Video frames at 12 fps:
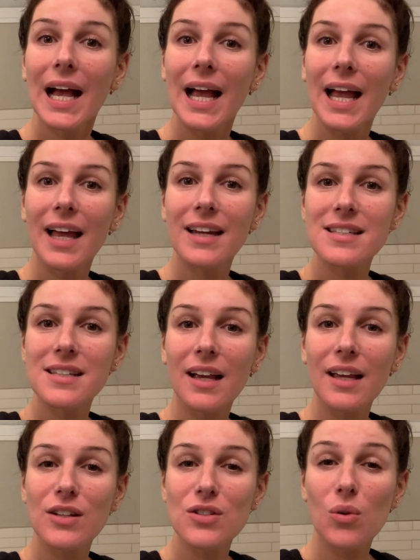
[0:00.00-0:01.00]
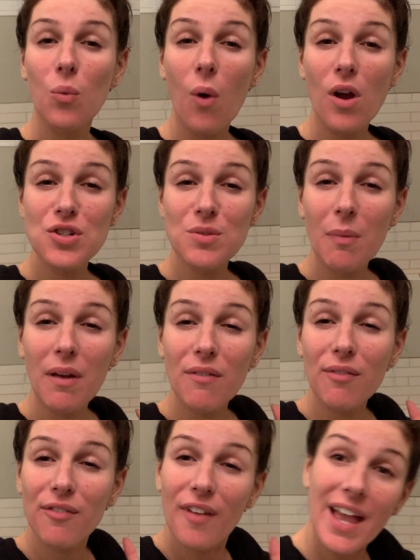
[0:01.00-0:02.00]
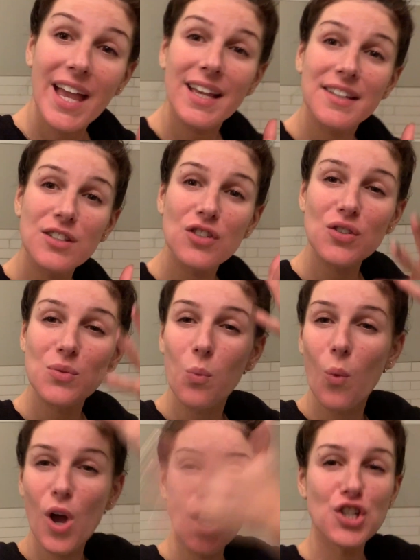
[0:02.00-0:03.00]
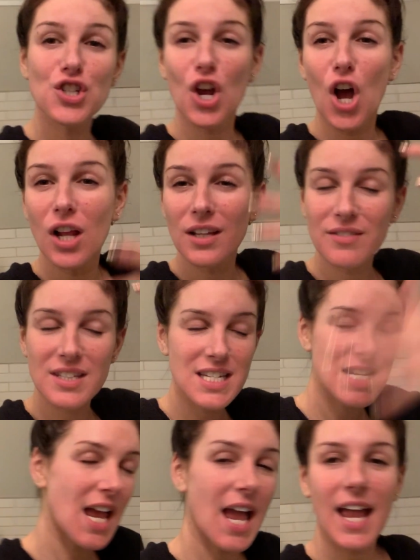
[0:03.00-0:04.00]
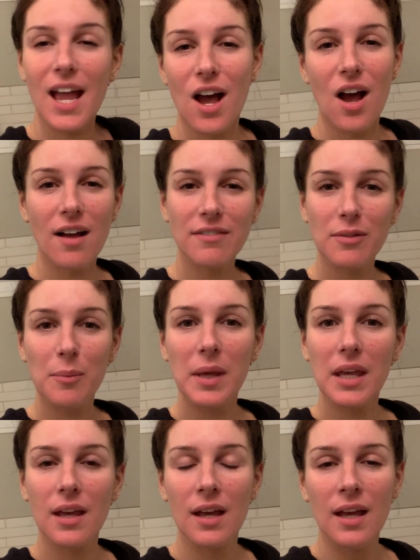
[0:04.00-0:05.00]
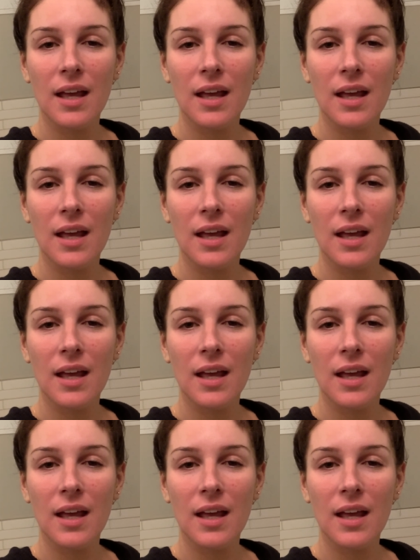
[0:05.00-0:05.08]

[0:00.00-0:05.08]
I had a second to wash my face, just wash all of the day off me